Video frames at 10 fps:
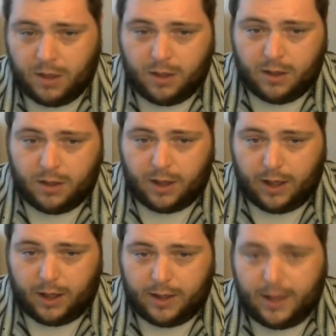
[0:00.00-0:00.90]

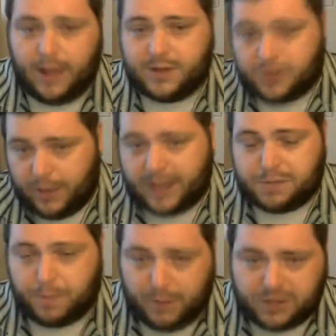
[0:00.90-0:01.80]
And so that's
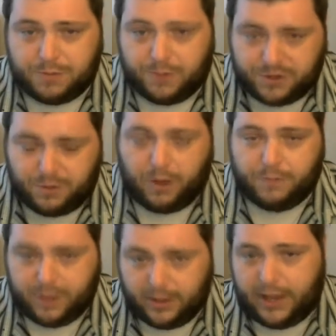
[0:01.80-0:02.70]
permissible as well.
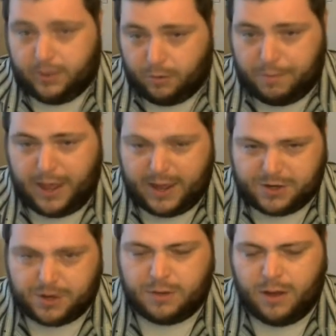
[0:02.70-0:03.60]
The landlord may
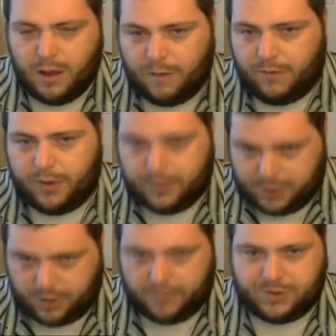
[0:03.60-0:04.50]
enter for those
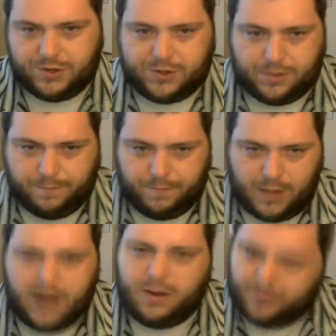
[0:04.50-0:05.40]
services,
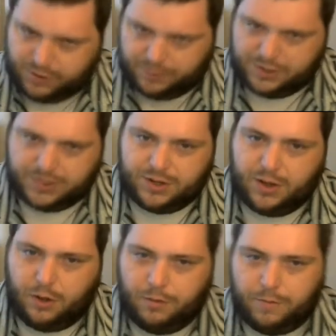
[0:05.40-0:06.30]
and those services alone.